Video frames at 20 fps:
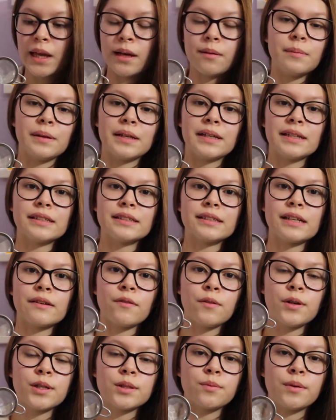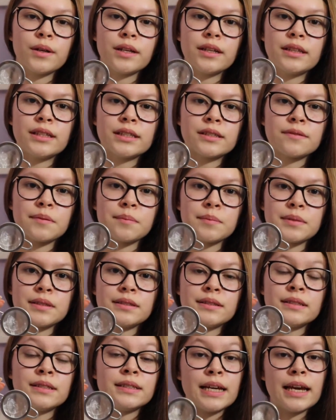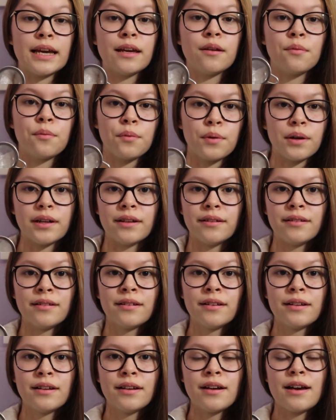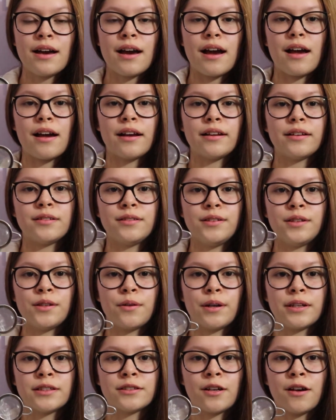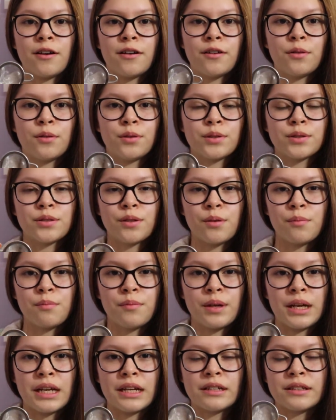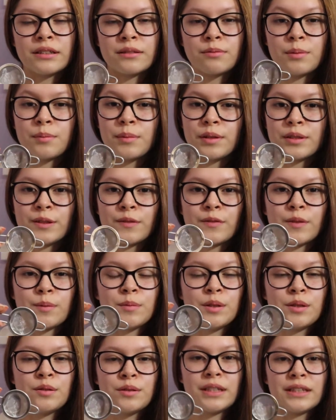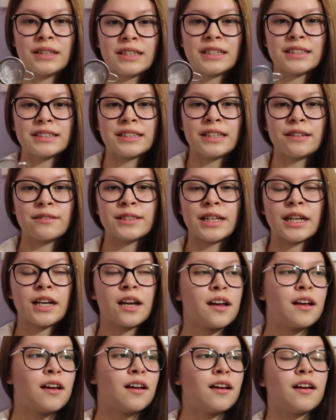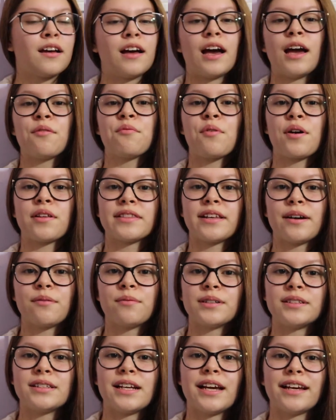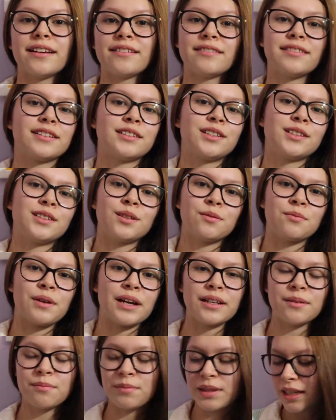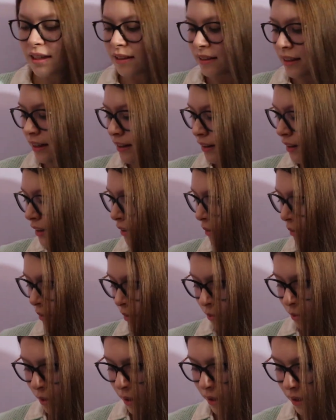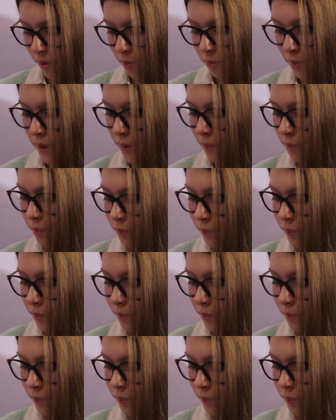because I've always wanted this from day one. I saw all soap makers, well, most of them using this, and I was like, I want that one day. It's just a random thing that I always wanted. But